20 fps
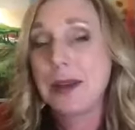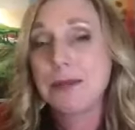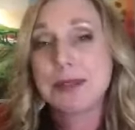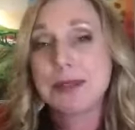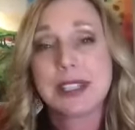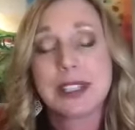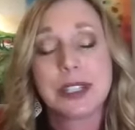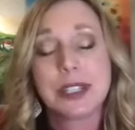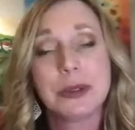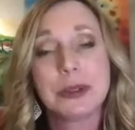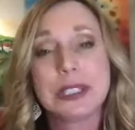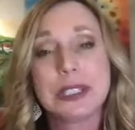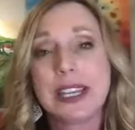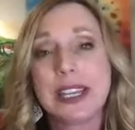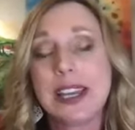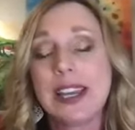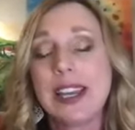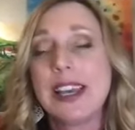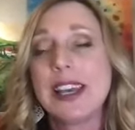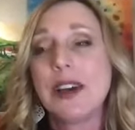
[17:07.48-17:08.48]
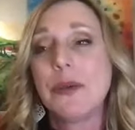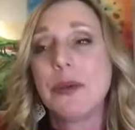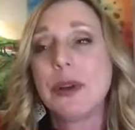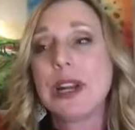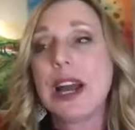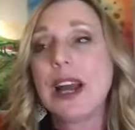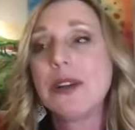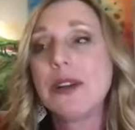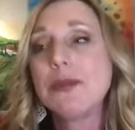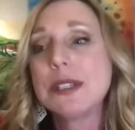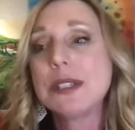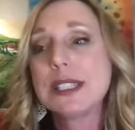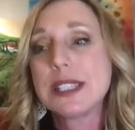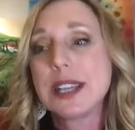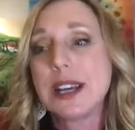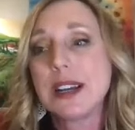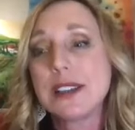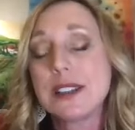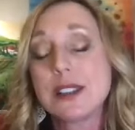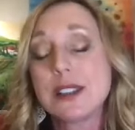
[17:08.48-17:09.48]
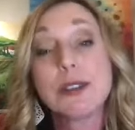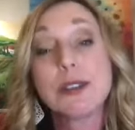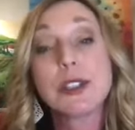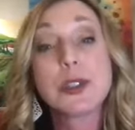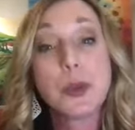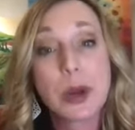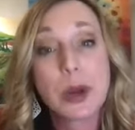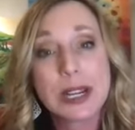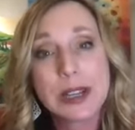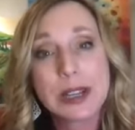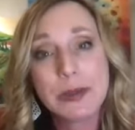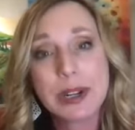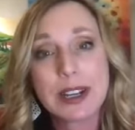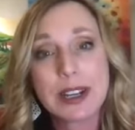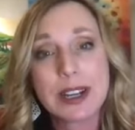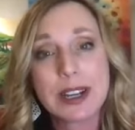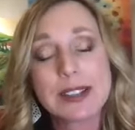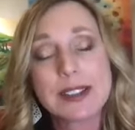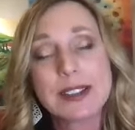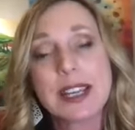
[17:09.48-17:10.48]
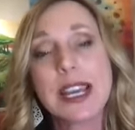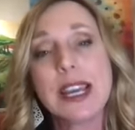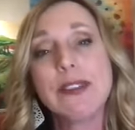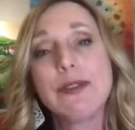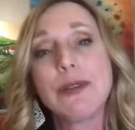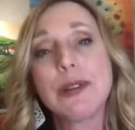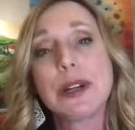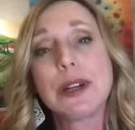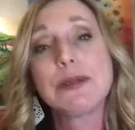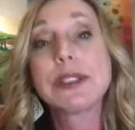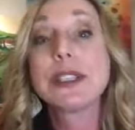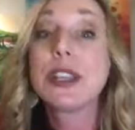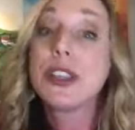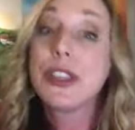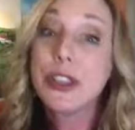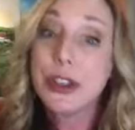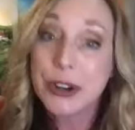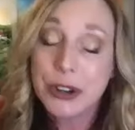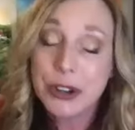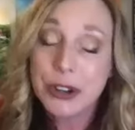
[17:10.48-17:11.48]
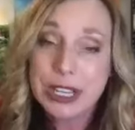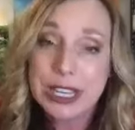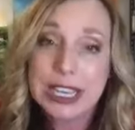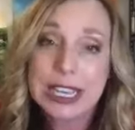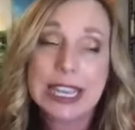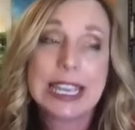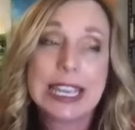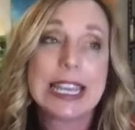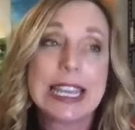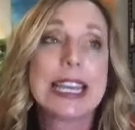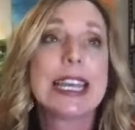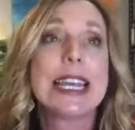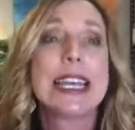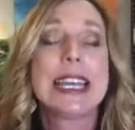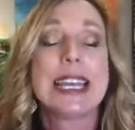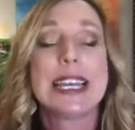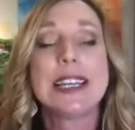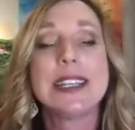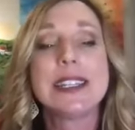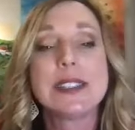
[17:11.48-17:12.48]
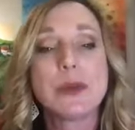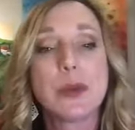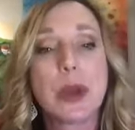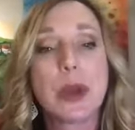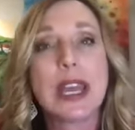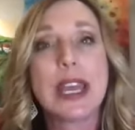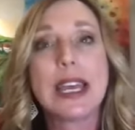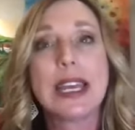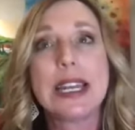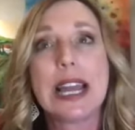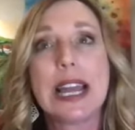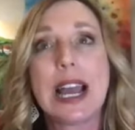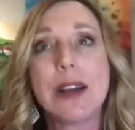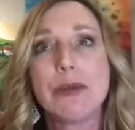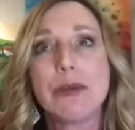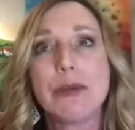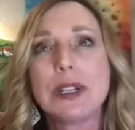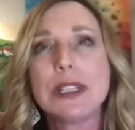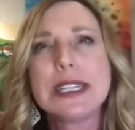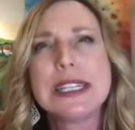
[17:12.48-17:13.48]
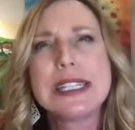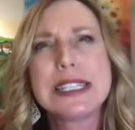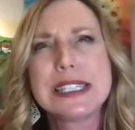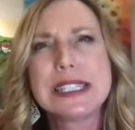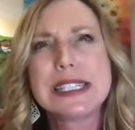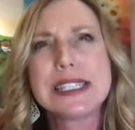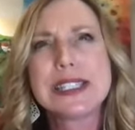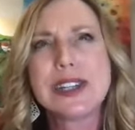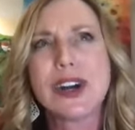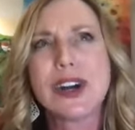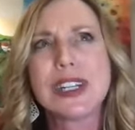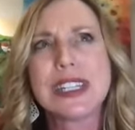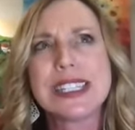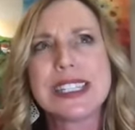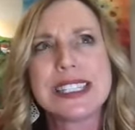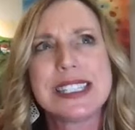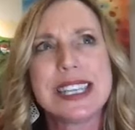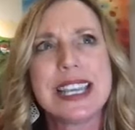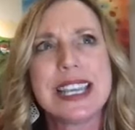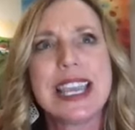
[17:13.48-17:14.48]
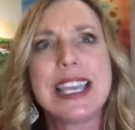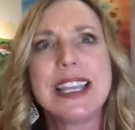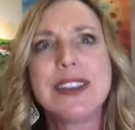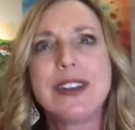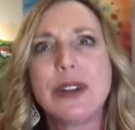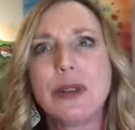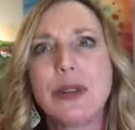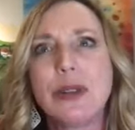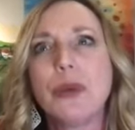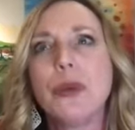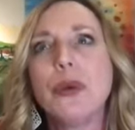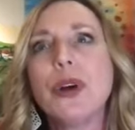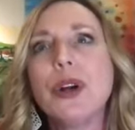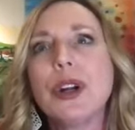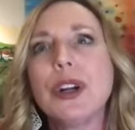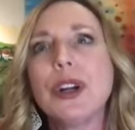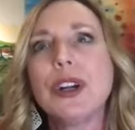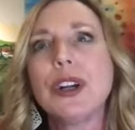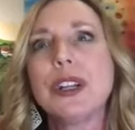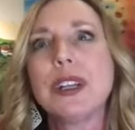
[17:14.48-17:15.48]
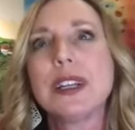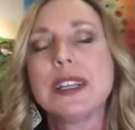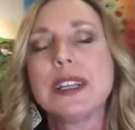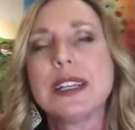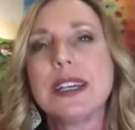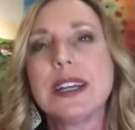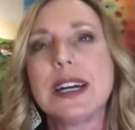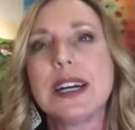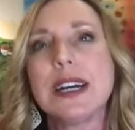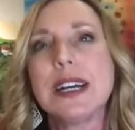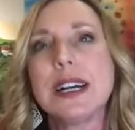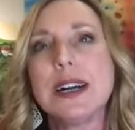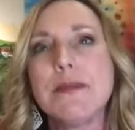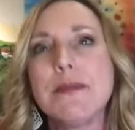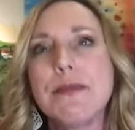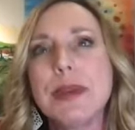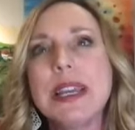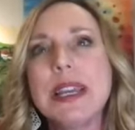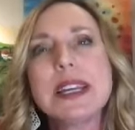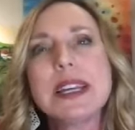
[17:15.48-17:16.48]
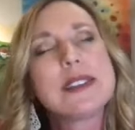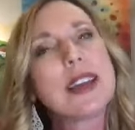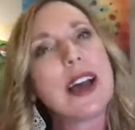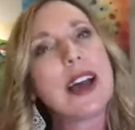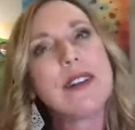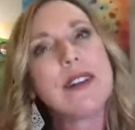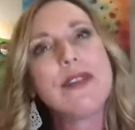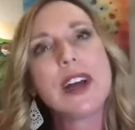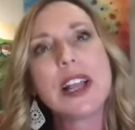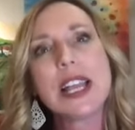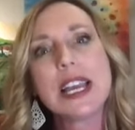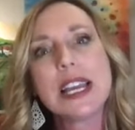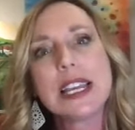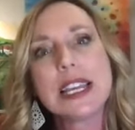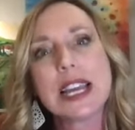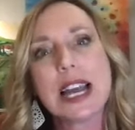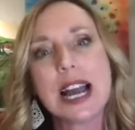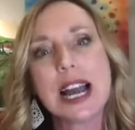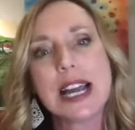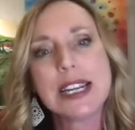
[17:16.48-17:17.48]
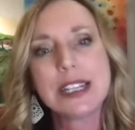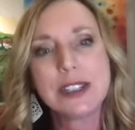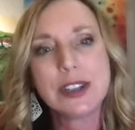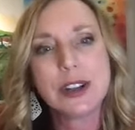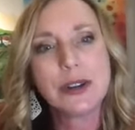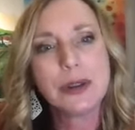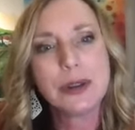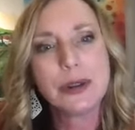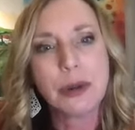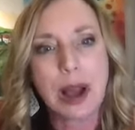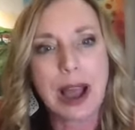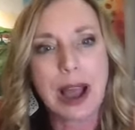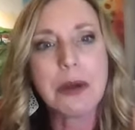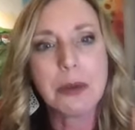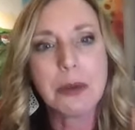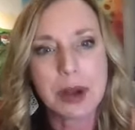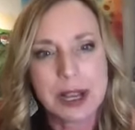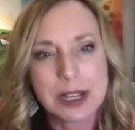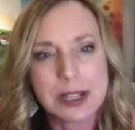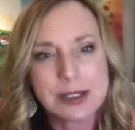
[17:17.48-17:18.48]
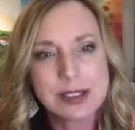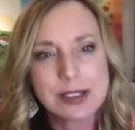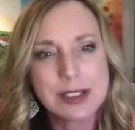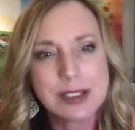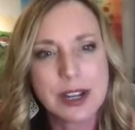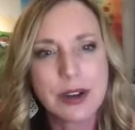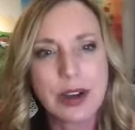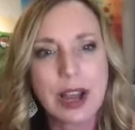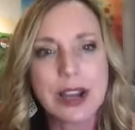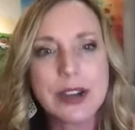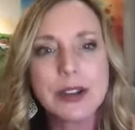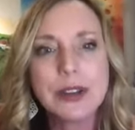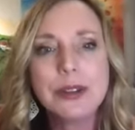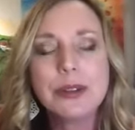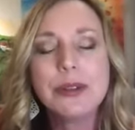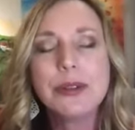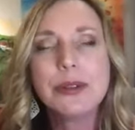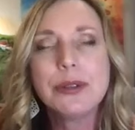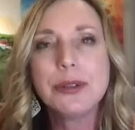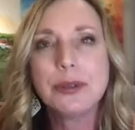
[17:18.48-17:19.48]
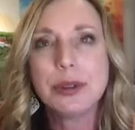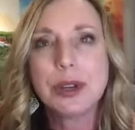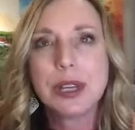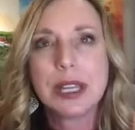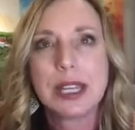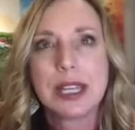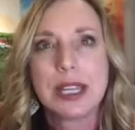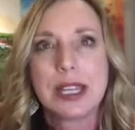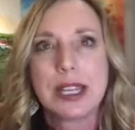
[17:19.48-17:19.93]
Absolutely. When I was, I was 20 when I got saved. When I was 30 is when I really just started seeking the Lord, because I felt like I didn't know who I was. You know, I knew who